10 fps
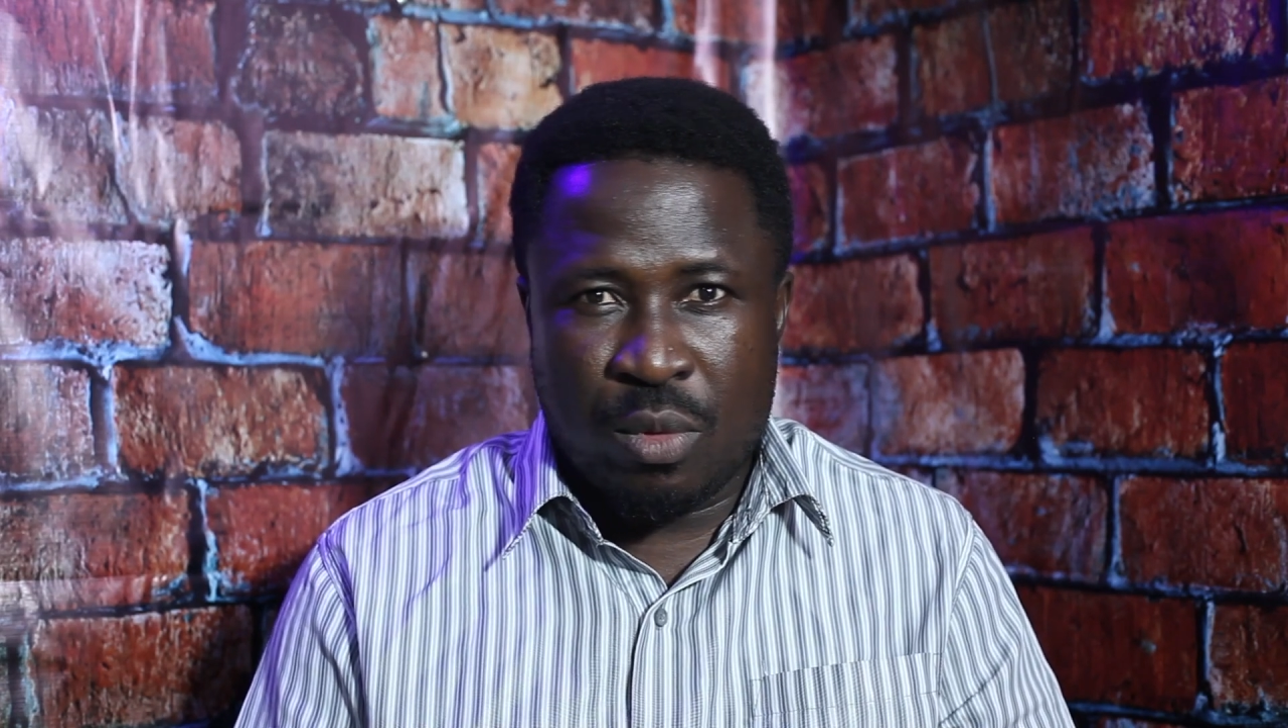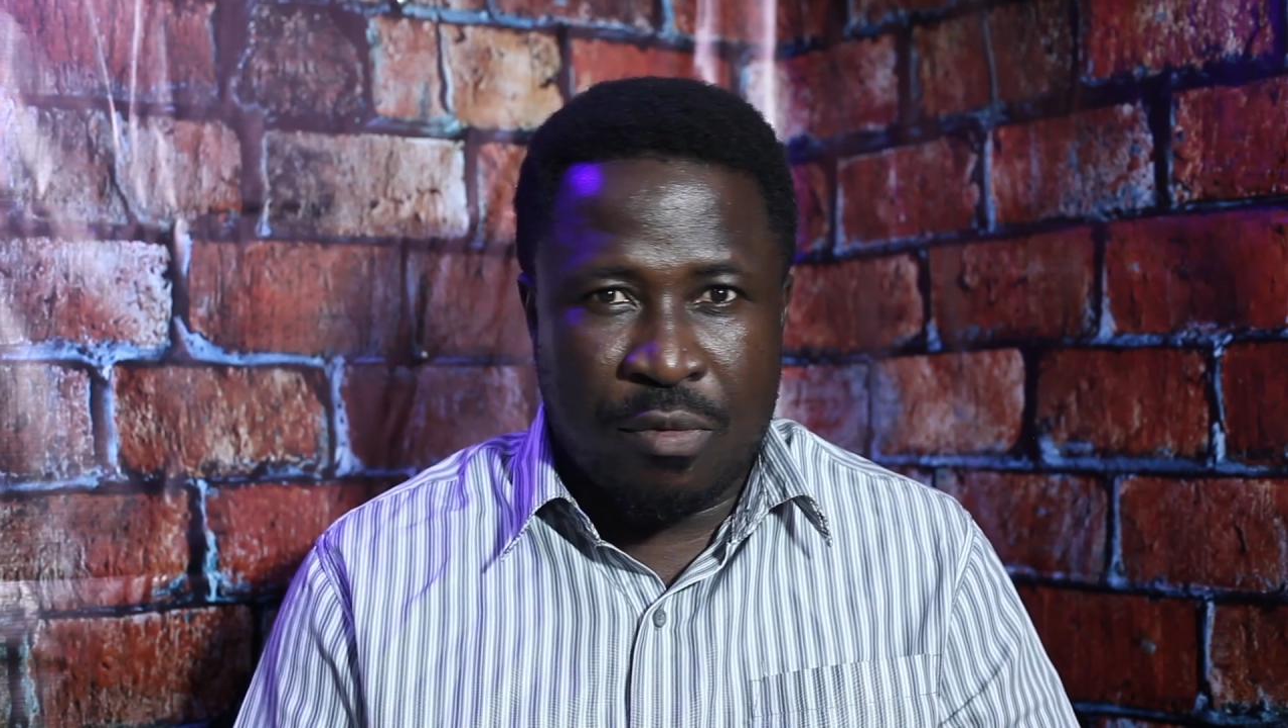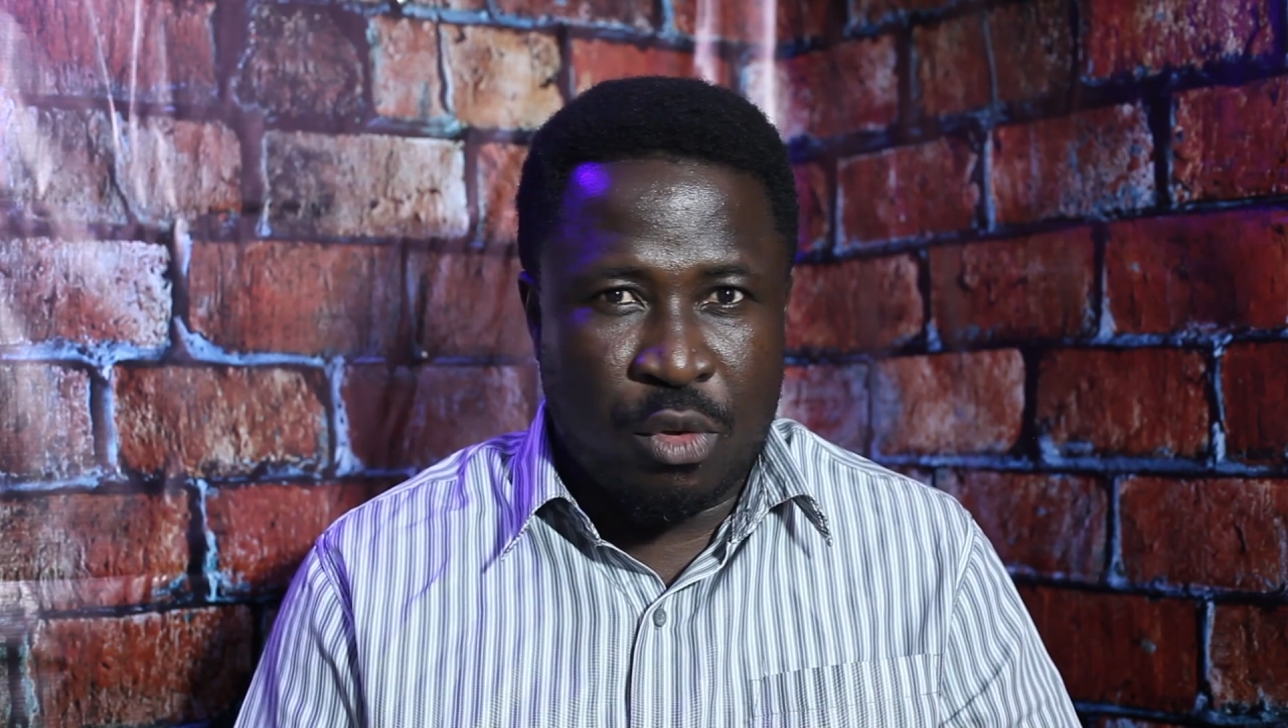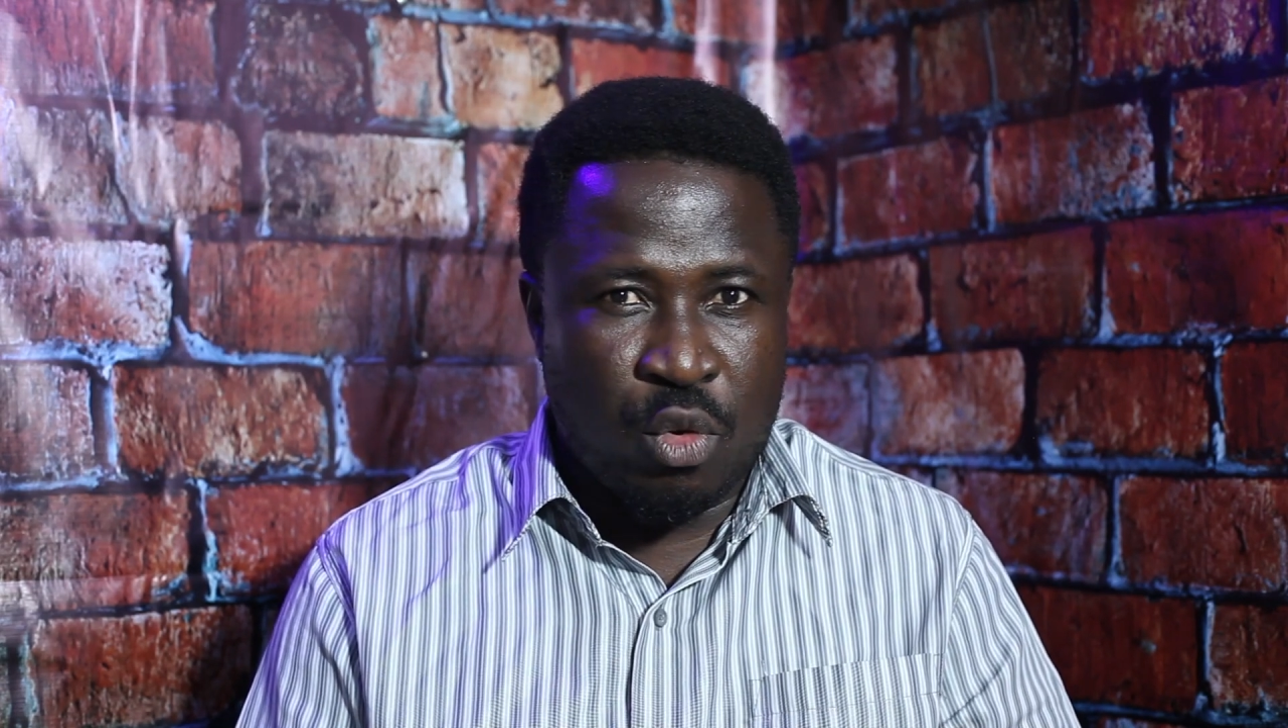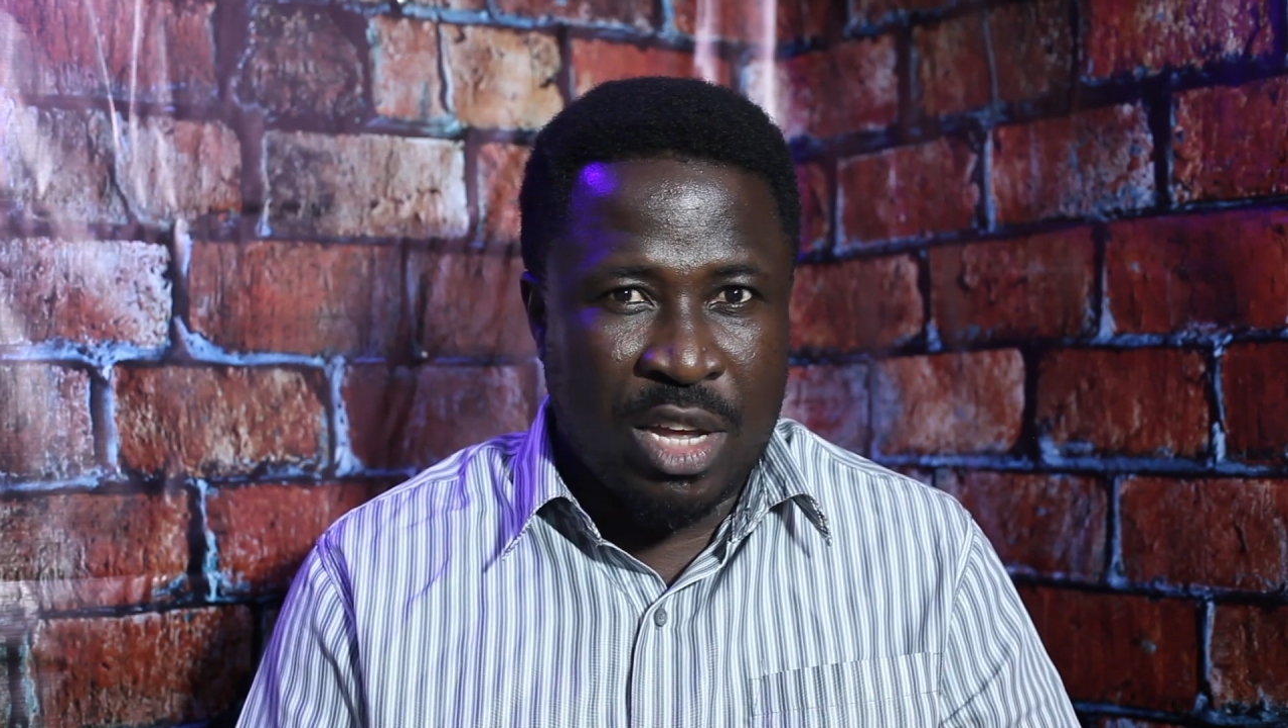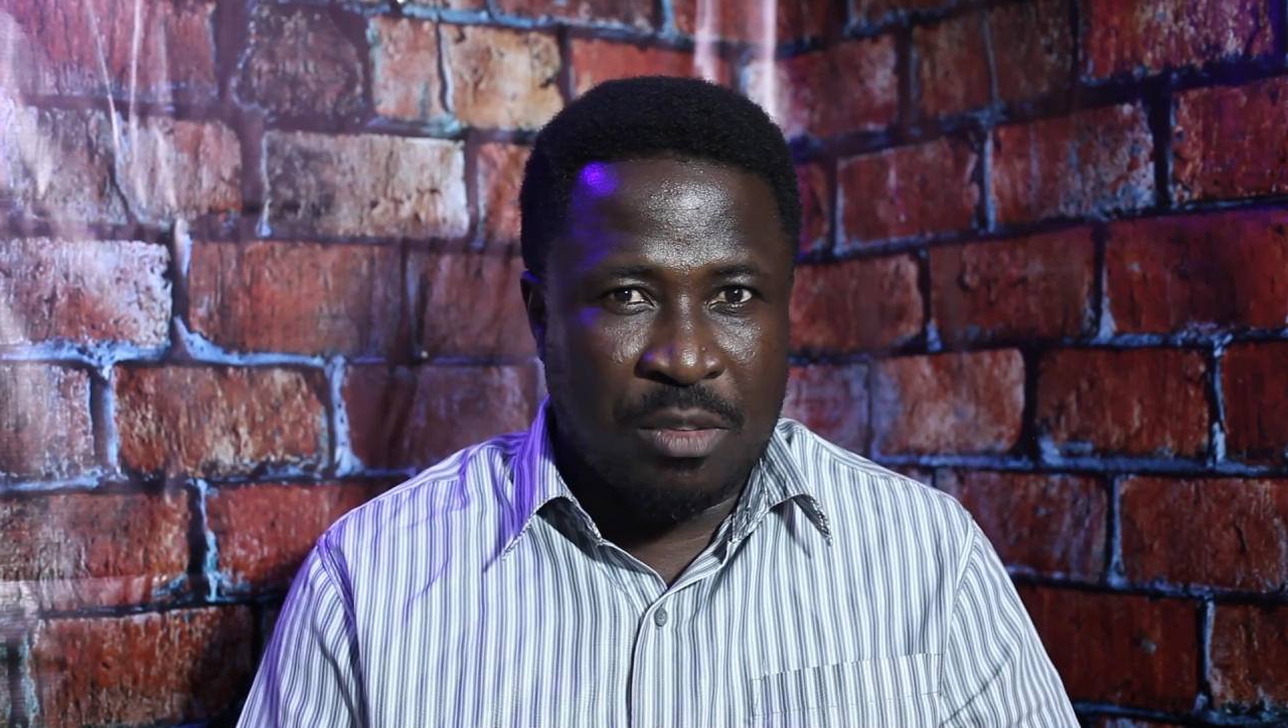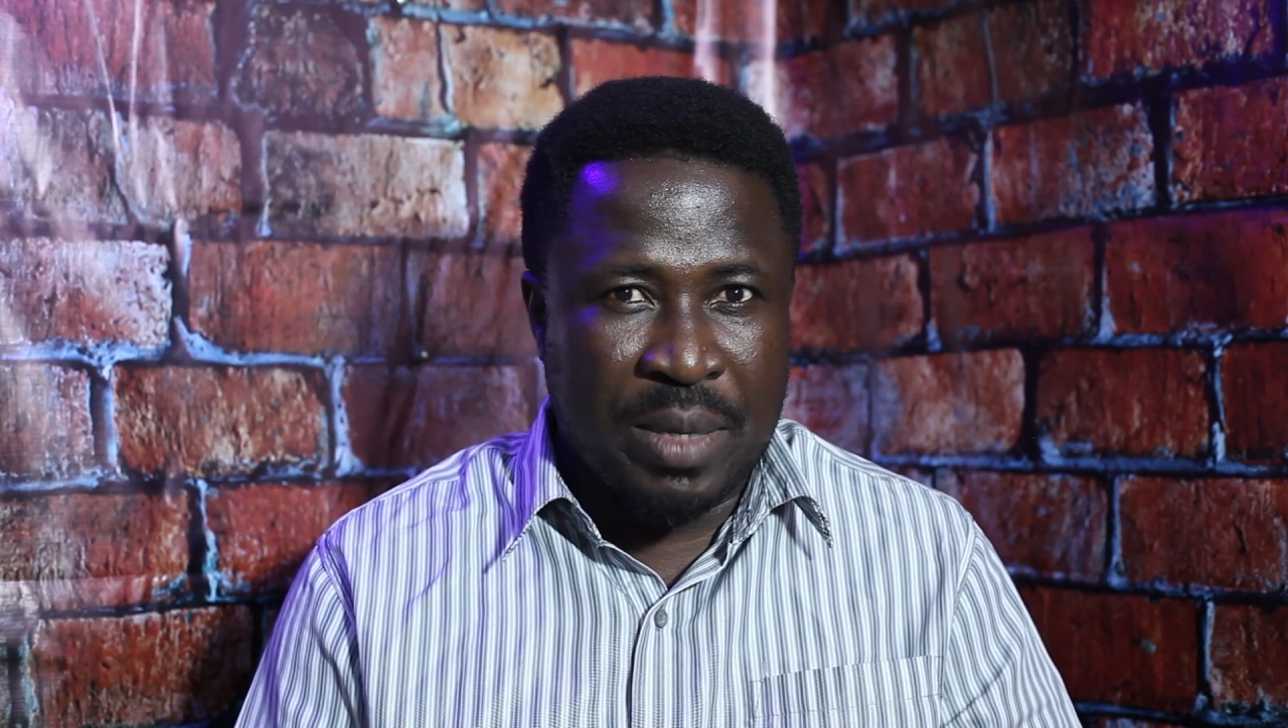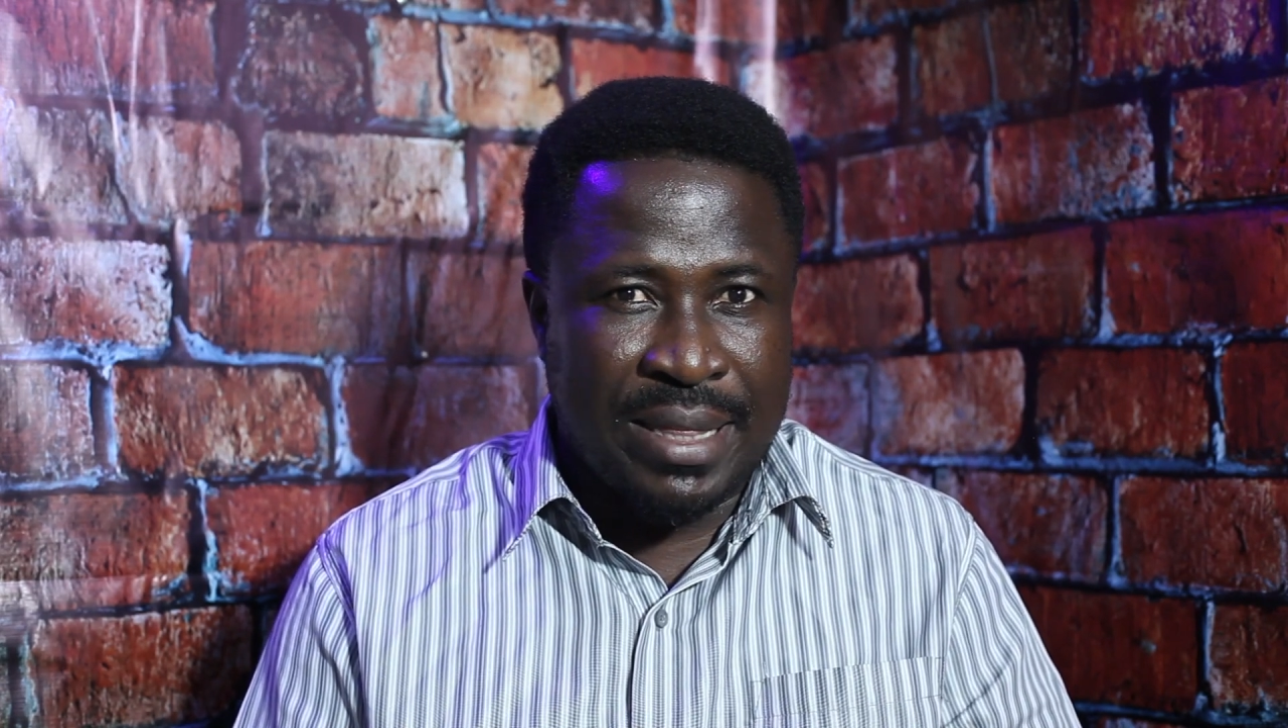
with USB